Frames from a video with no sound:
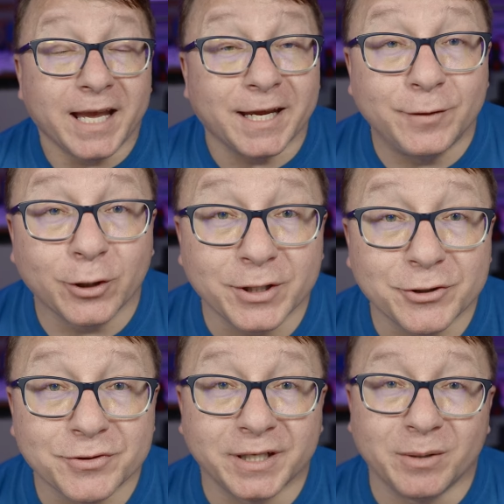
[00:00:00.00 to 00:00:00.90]
If you're
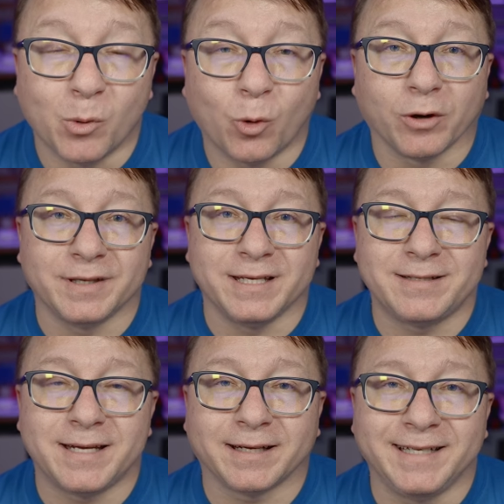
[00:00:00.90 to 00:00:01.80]
interested in more of
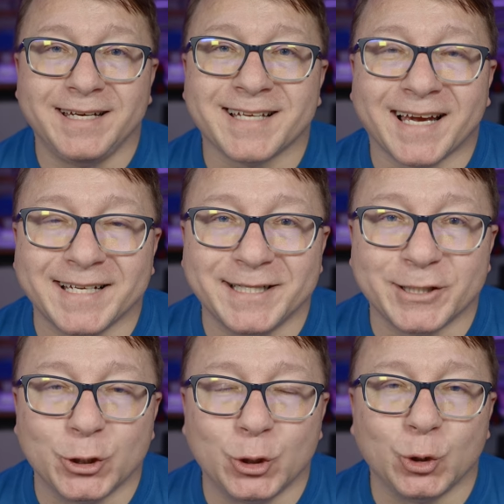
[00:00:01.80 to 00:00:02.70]
these techniques, I
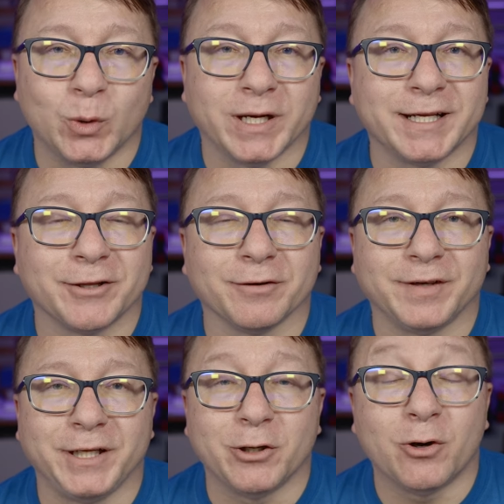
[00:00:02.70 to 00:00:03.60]
did do another
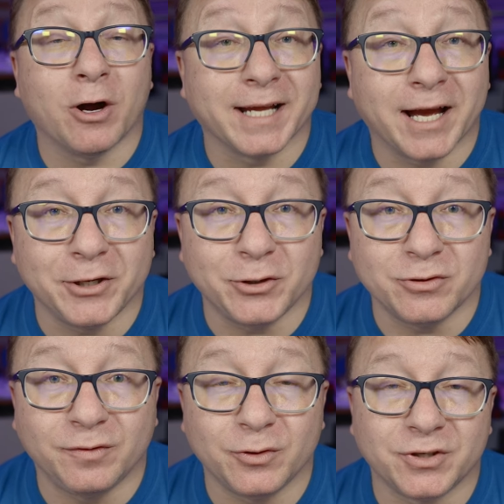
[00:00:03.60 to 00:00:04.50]
video on how to
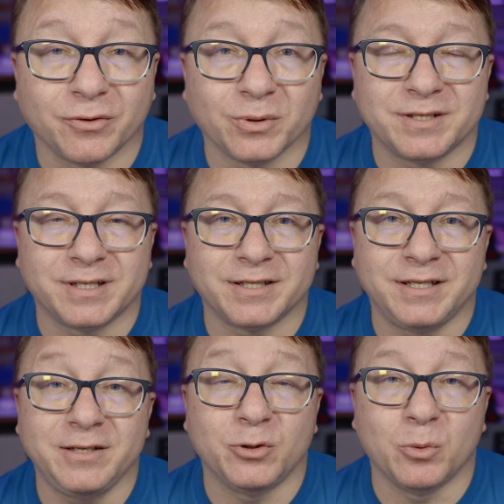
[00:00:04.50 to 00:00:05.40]
use Fusion
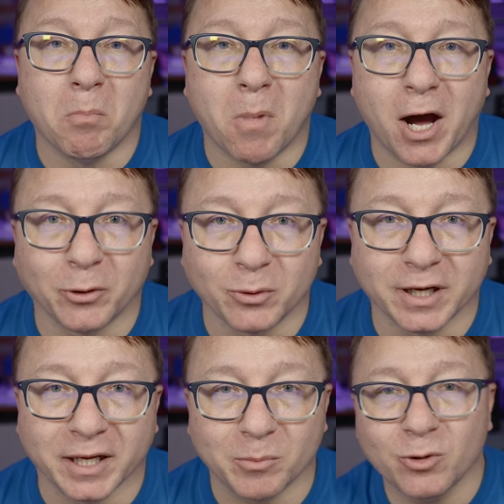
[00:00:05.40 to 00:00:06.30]
360 to model
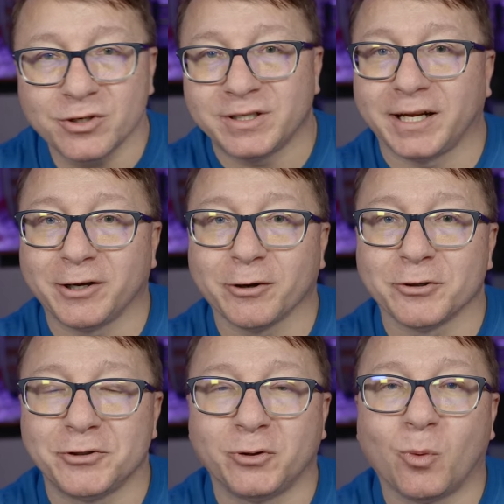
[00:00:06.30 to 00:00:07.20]
cutting boards, and I
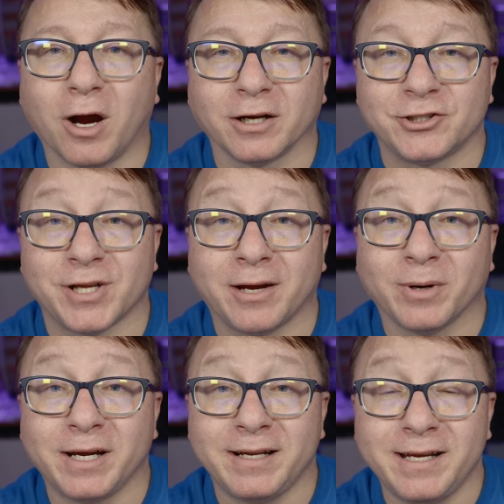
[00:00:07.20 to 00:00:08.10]
encourage you to watch that
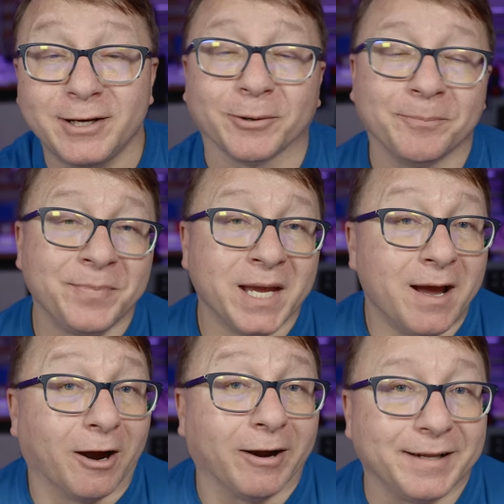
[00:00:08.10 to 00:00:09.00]
right here.
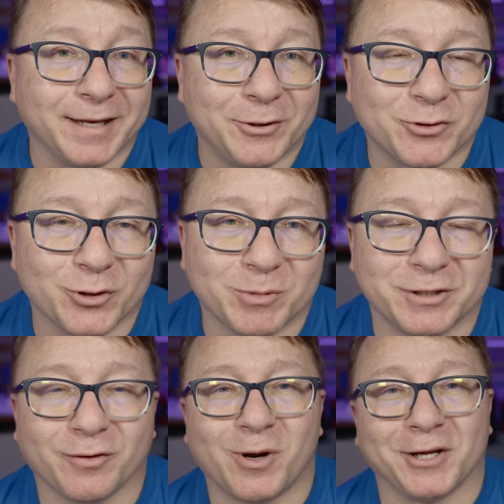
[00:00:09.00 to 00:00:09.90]
All right, thank you so
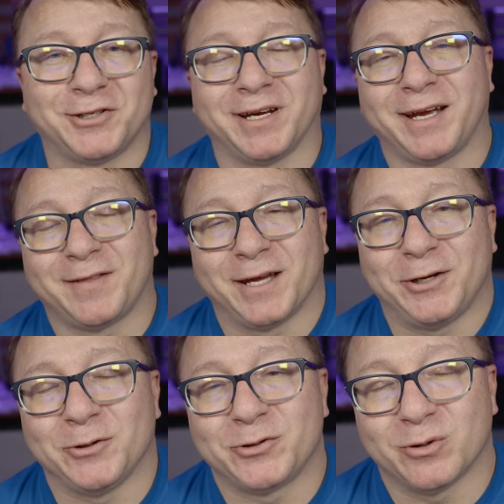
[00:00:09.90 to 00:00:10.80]
much for watching.
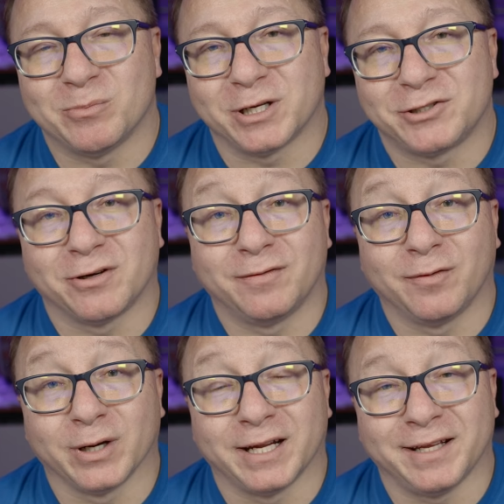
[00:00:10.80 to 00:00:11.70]
Thank you so much
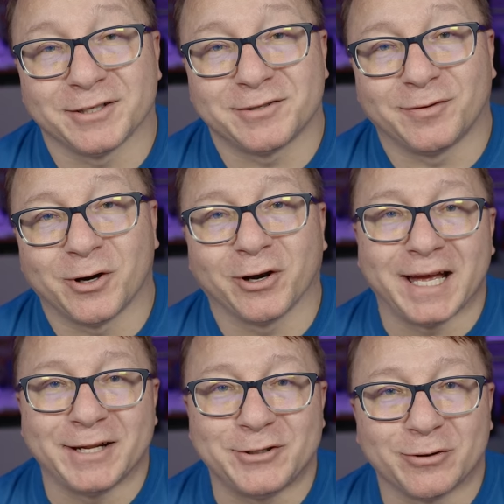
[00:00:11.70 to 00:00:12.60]
for getting this far,
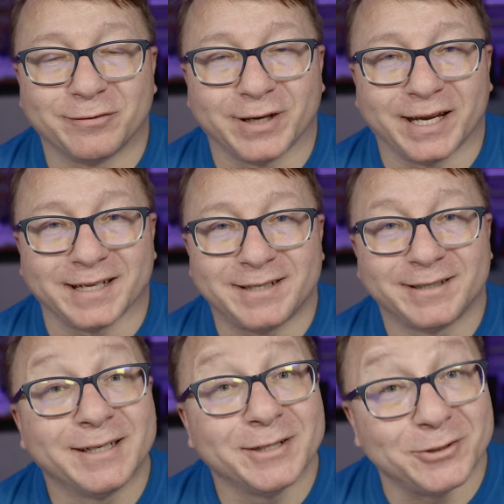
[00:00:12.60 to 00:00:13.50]
and don't forget
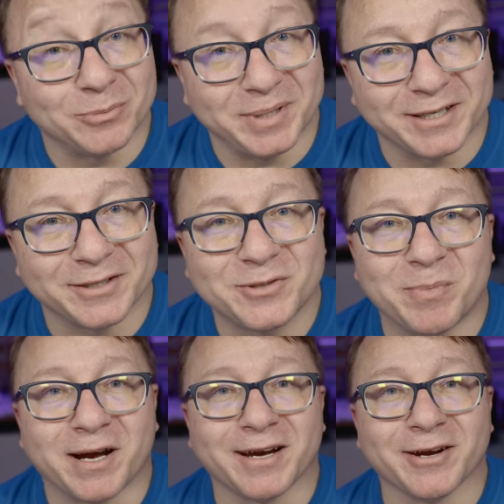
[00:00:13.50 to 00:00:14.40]
to be
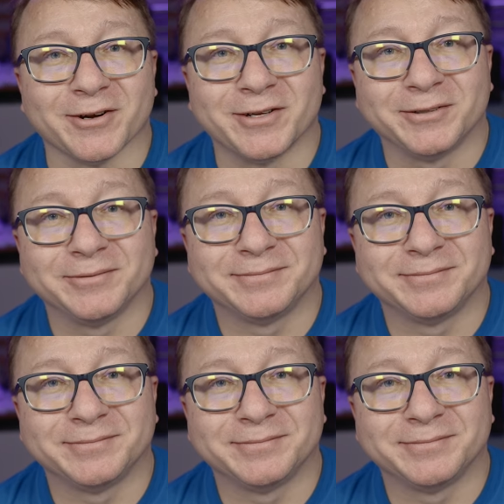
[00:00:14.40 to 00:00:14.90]
inspired.